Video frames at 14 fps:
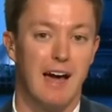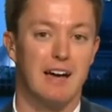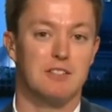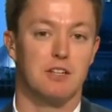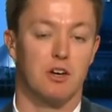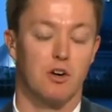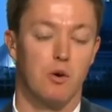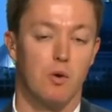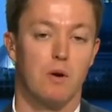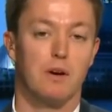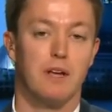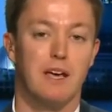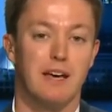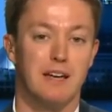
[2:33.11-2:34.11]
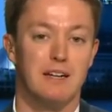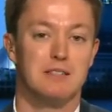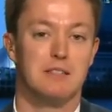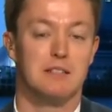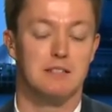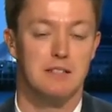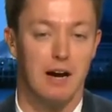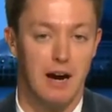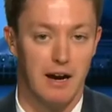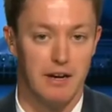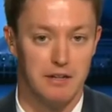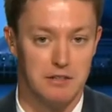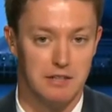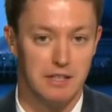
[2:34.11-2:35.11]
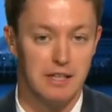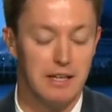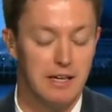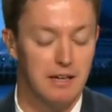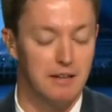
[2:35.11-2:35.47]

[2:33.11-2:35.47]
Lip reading: as a court in its entirety.